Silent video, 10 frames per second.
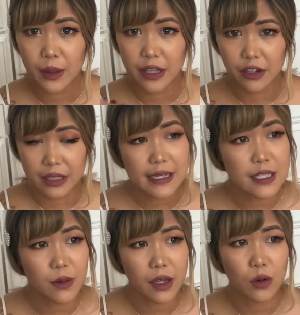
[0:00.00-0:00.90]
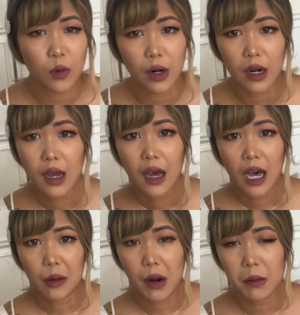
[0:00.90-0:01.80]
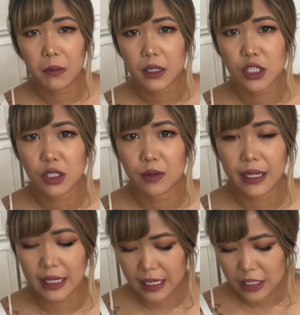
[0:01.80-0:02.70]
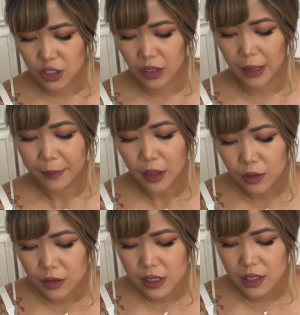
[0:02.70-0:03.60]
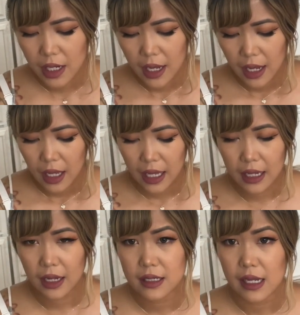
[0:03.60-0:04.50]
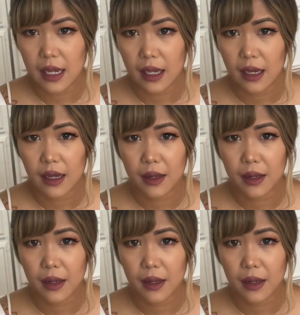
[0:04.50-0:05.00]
either in this one, or I'll probably do like an Instagram post and a